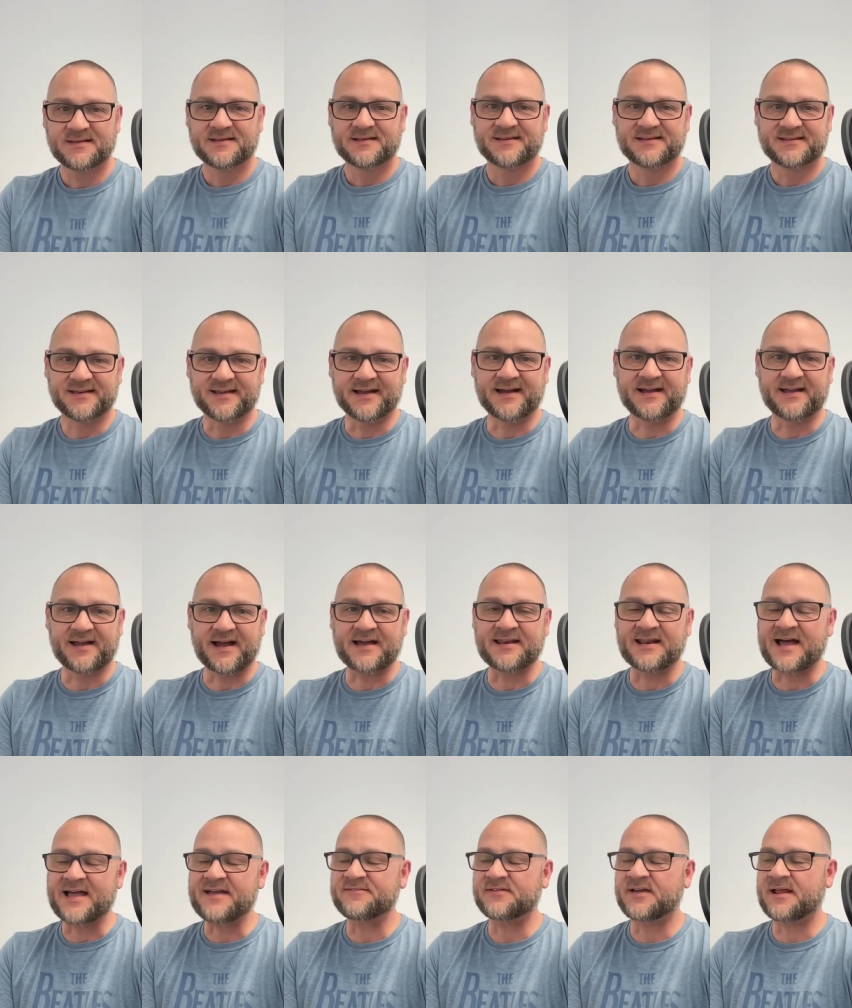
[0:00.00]
Yeah. And
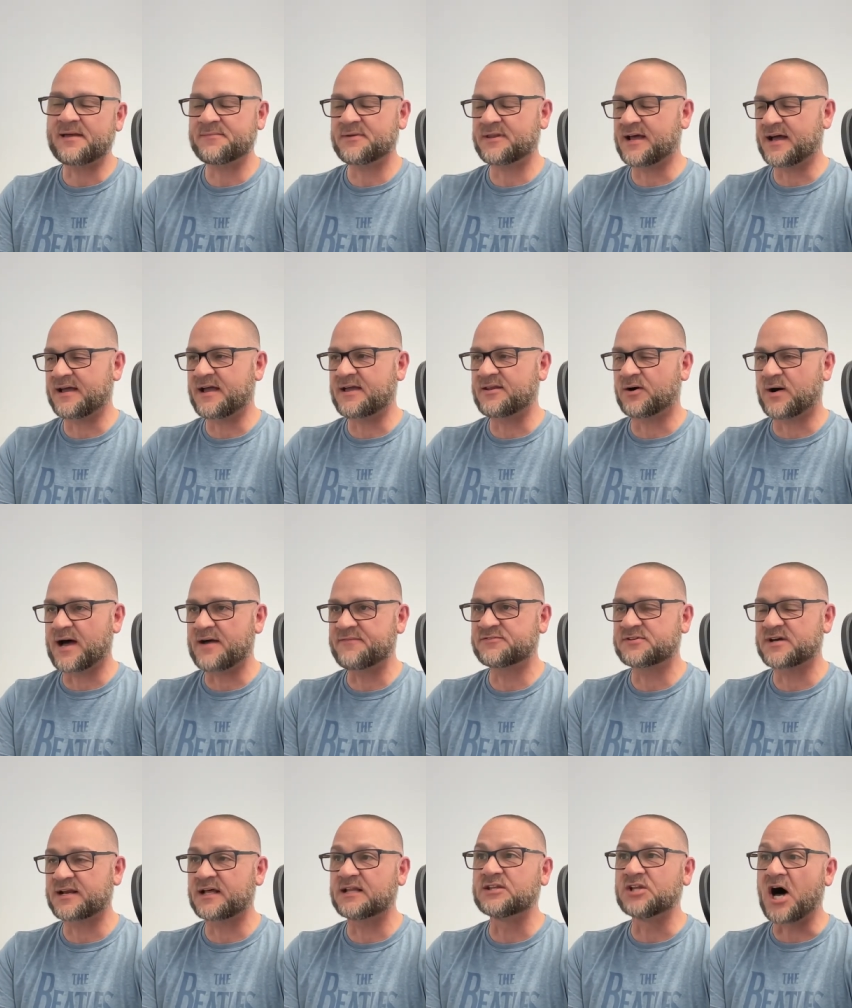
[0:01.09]
I, I mean, I know I've
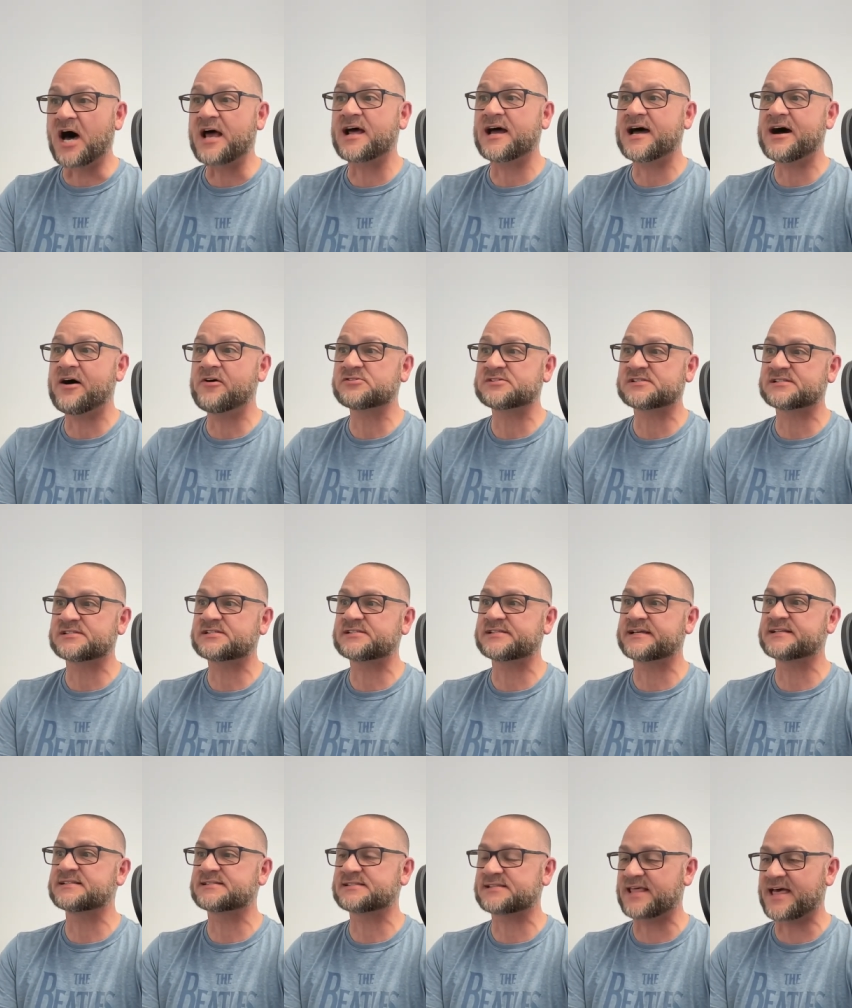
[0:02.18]
done a lot of houses
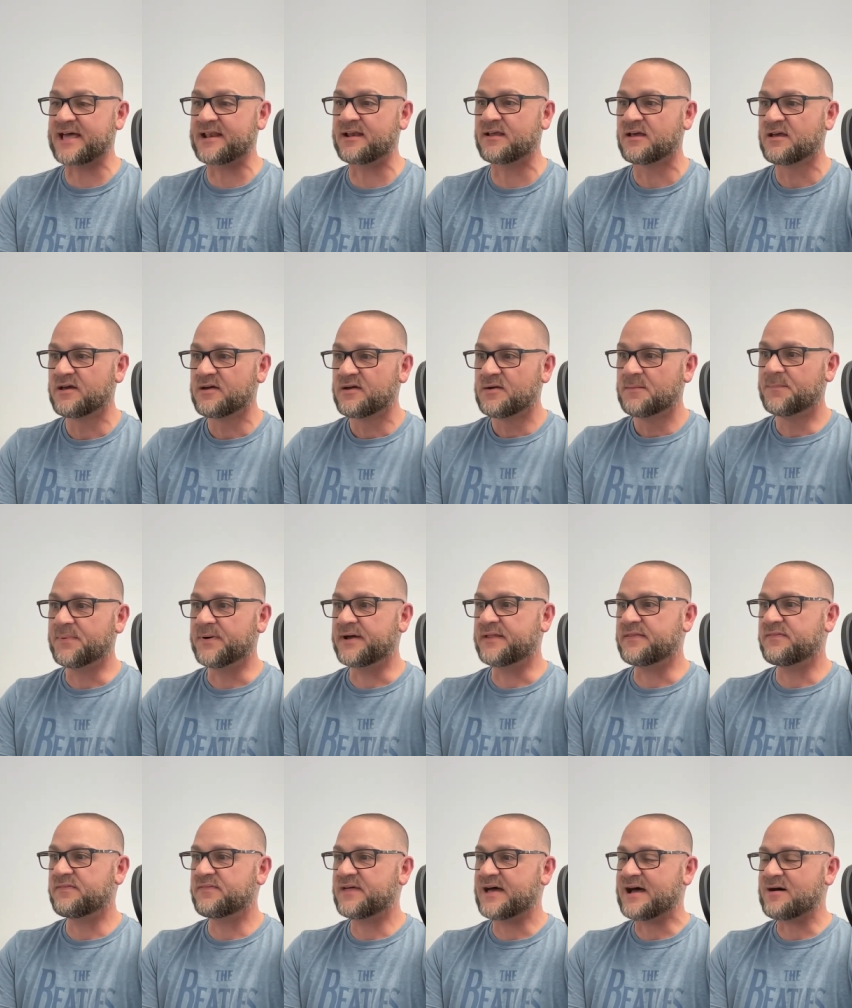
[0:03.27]
since then,
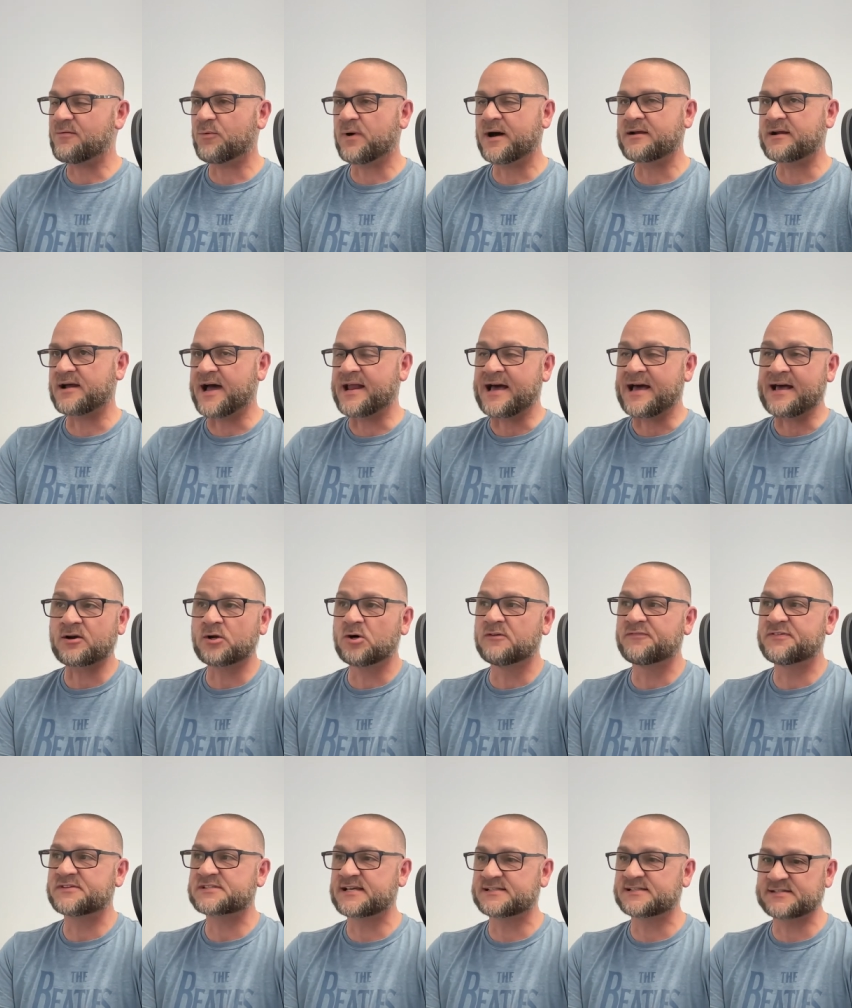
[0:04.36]
but that one, and I don't know
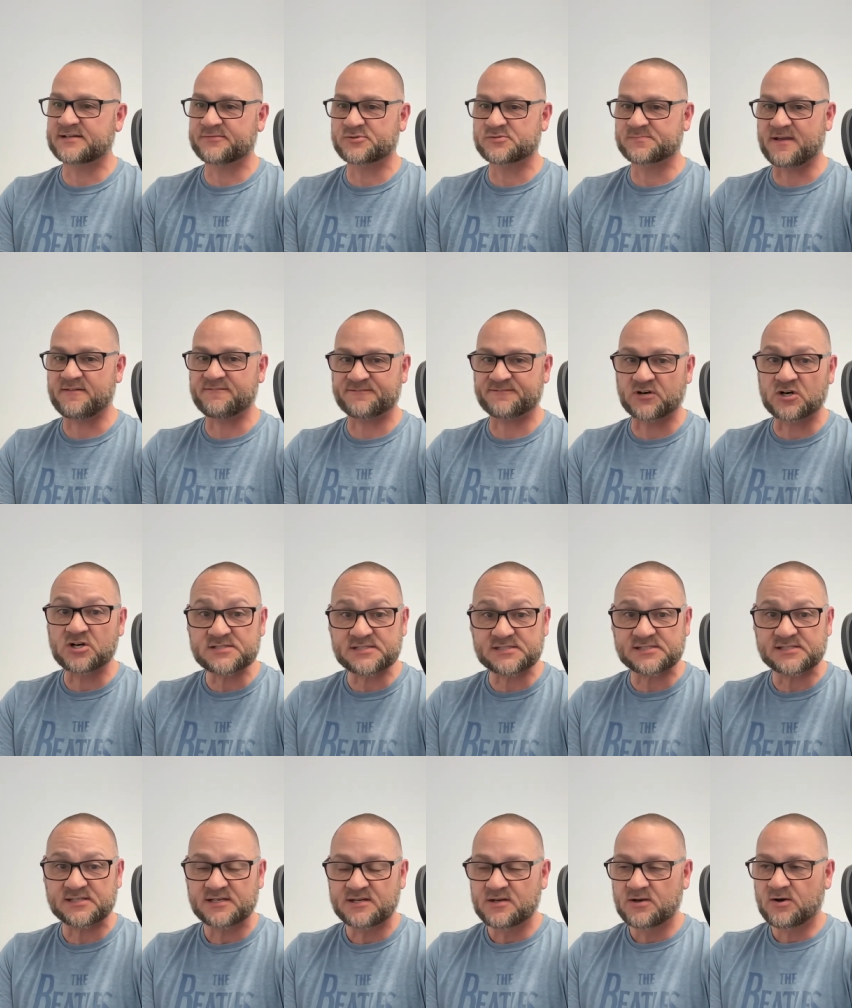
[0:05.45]
if it's because it was my
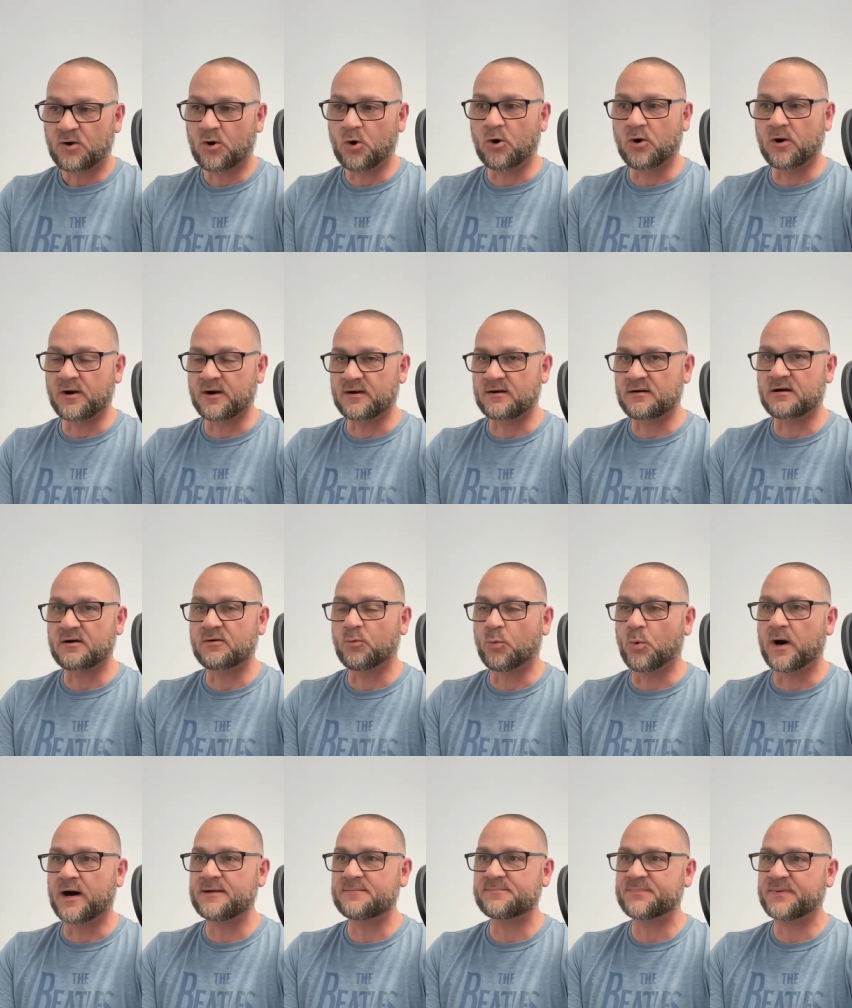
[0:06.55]
first or, or
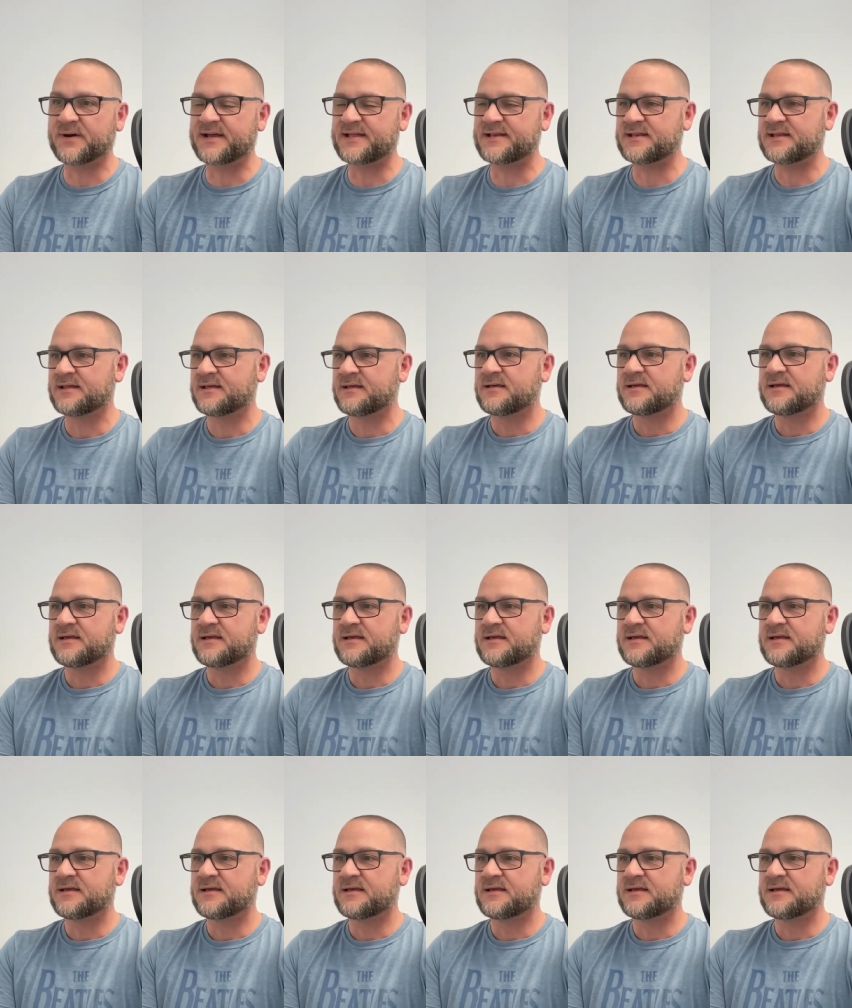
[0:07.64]
what, but,